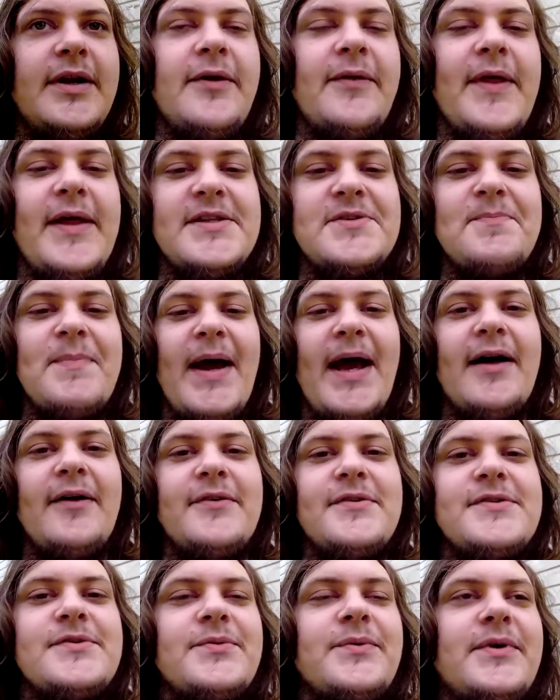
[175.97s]
that's
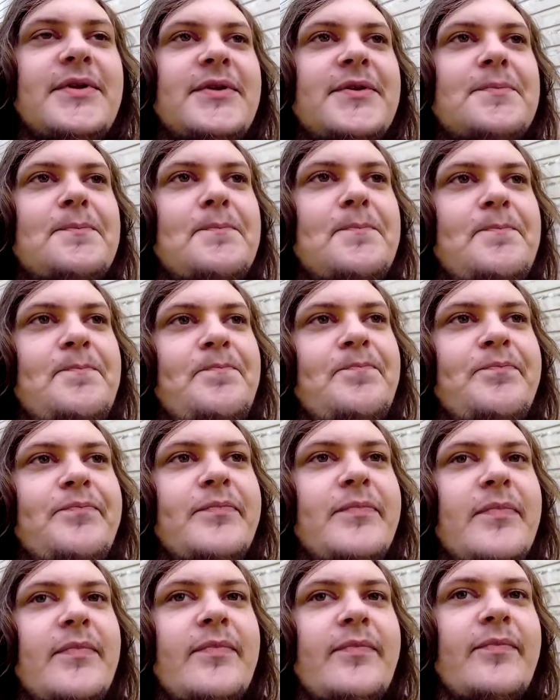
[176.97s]
balanced with
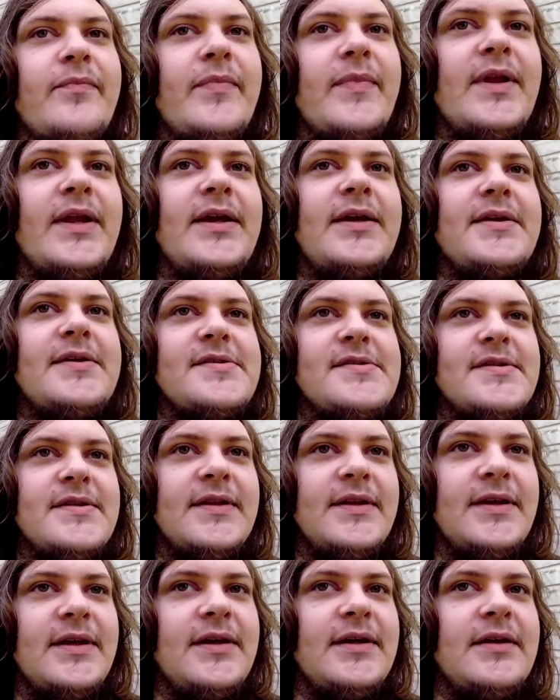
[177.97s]
is
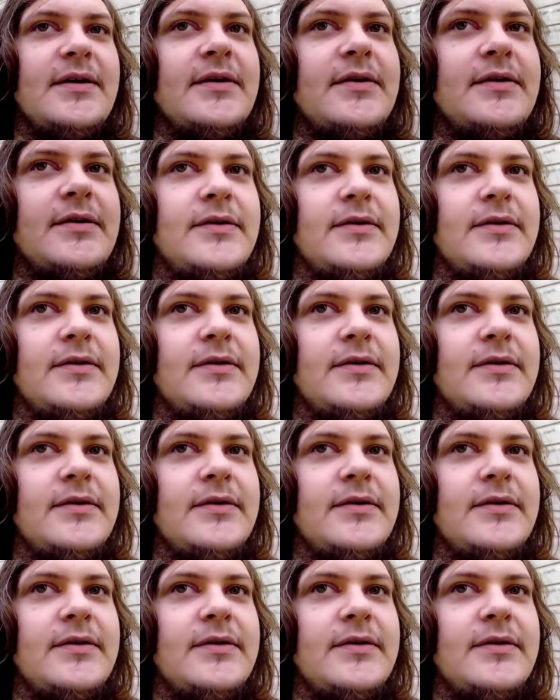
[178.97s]
the